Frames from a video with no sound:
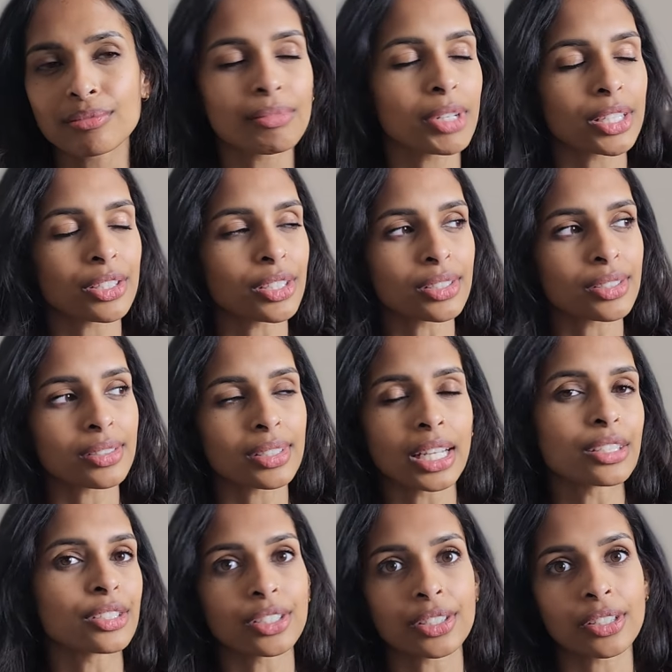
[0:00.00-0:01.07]
It just,
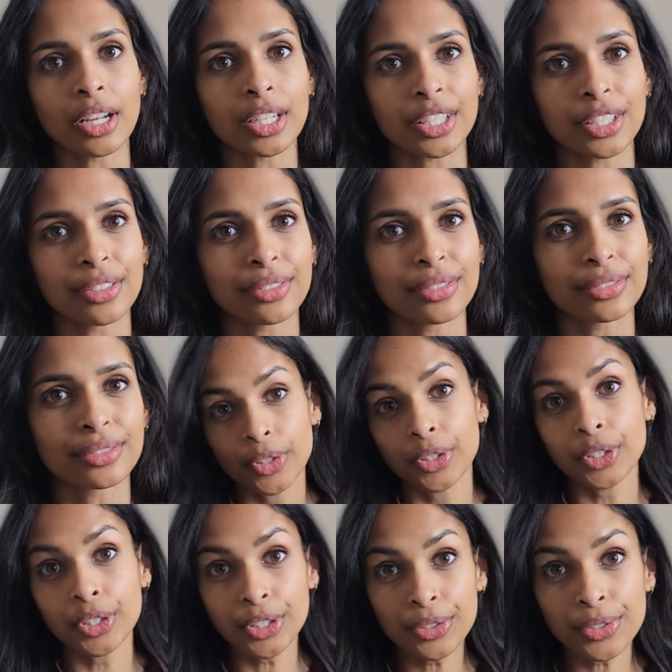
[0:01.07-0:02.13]
it's just not cute. The
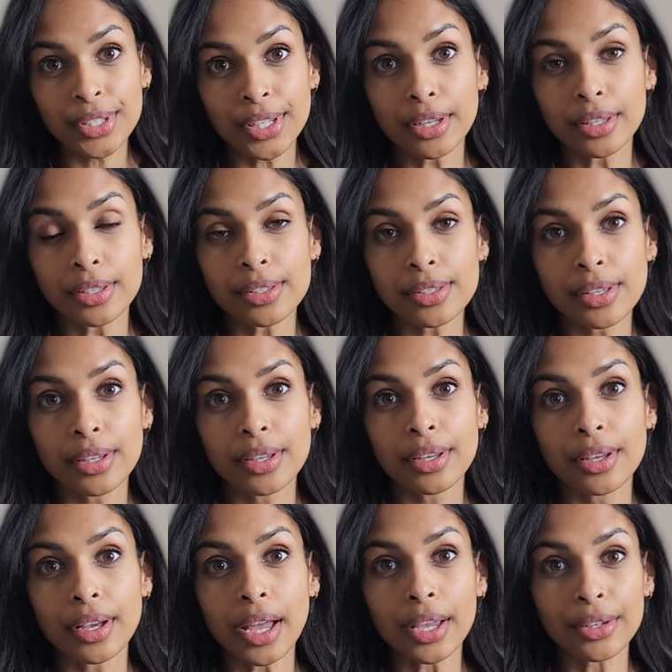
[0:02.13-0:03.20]
good news is,
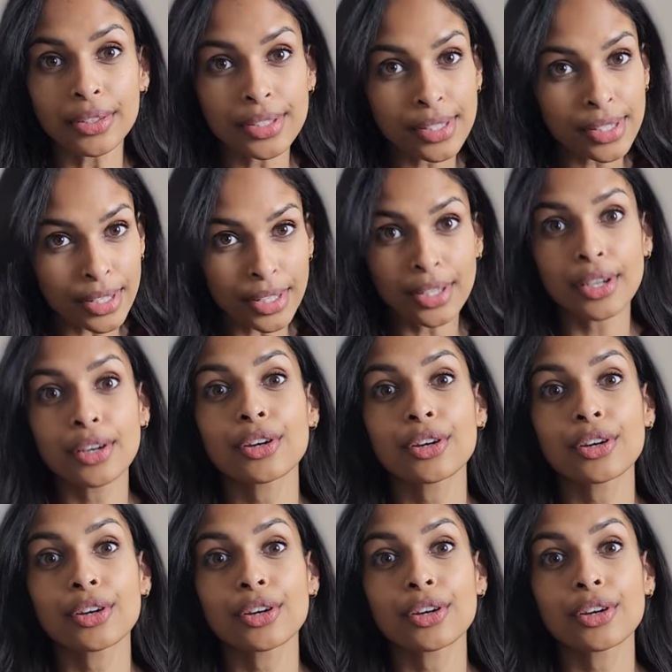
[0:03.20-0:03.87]
I could see